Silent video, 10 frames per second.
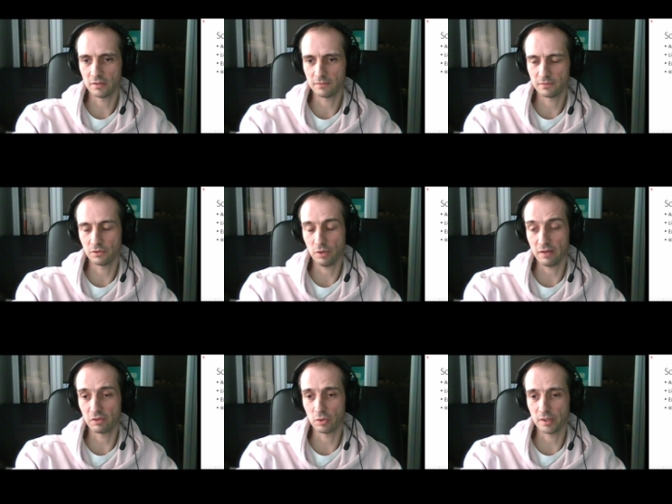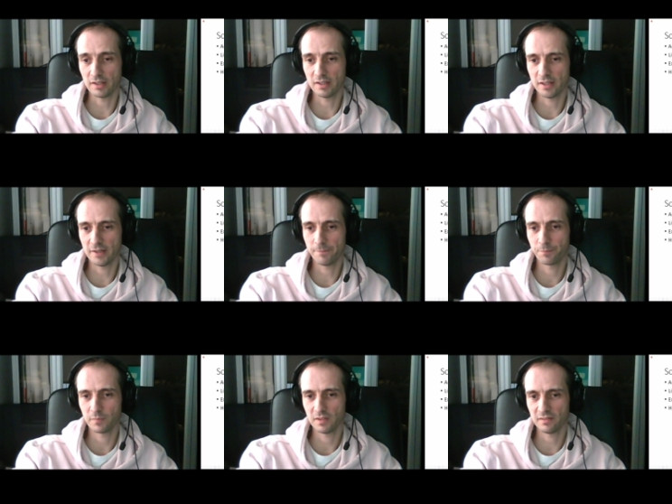you evaluate
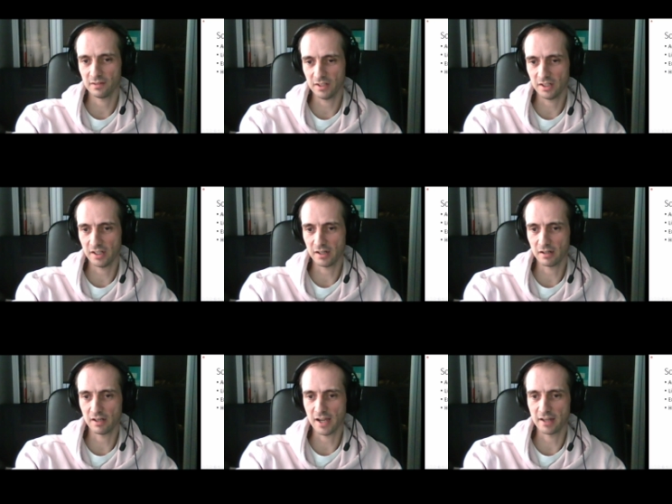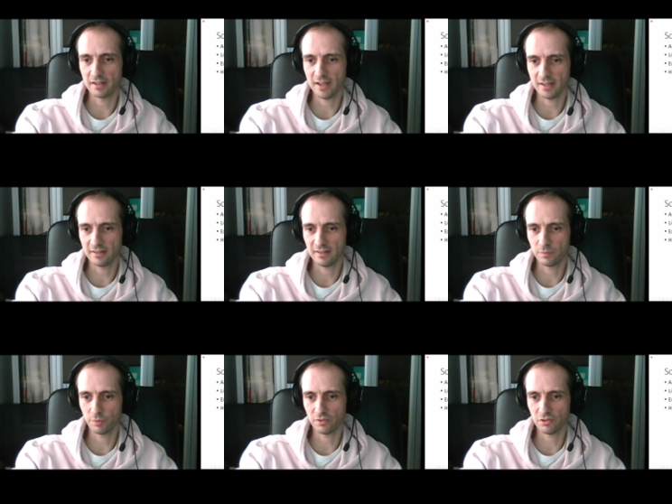this linear line at this
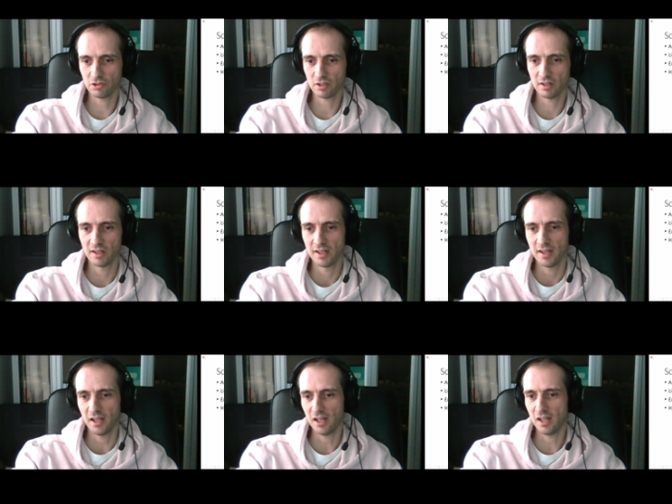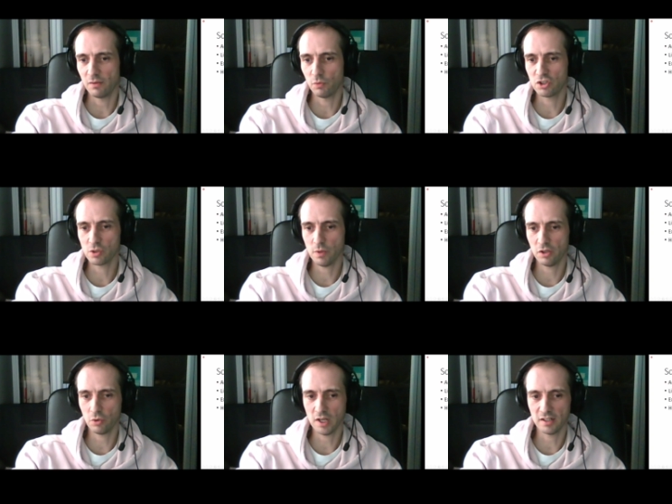position, and then whichever
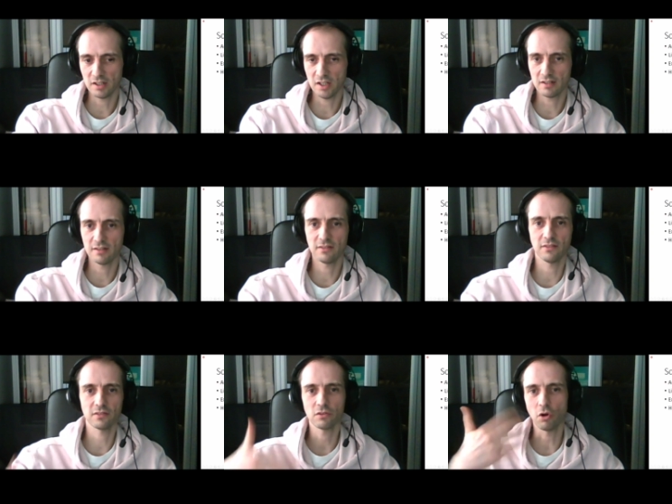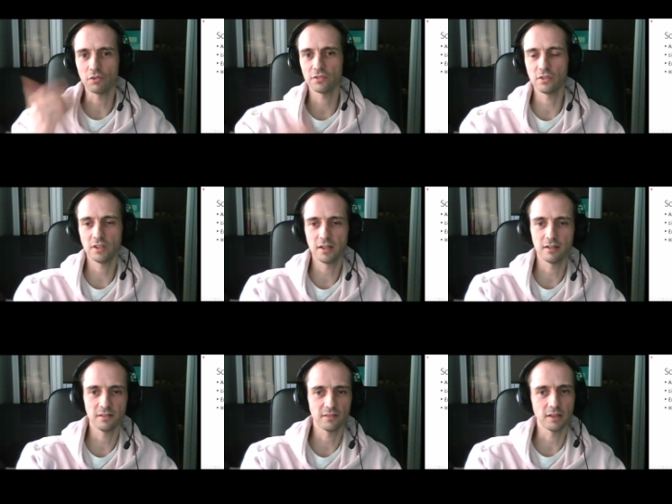you get here, this is
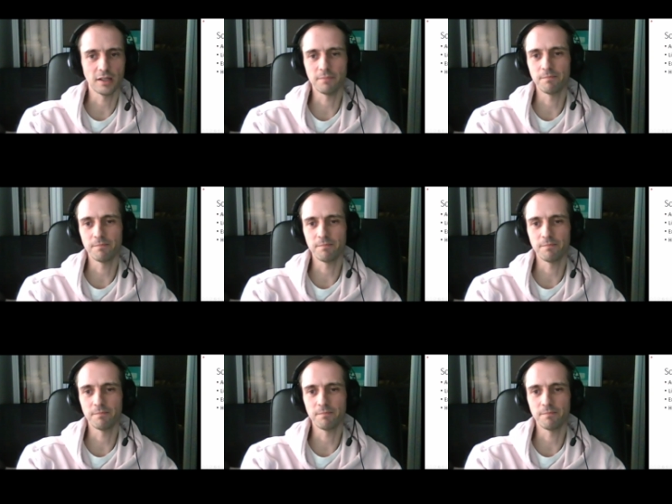considered as a